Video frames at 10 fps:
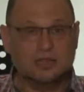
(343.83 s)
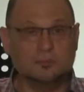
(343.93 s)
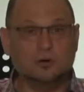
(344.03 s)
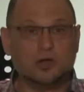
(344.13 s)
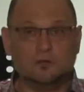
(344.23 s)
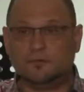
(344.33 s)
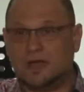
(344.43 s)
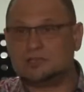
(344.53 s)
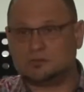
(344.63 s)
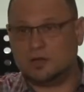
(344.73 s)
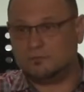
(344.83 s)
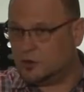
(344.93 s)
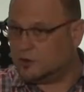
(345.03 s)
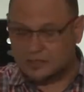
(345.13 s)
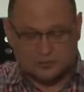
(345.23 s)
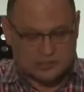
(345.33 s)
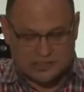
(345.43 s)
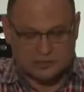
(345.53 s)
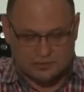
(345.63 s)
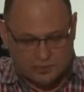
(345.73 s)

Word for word: The book of Ezra, if you are interested,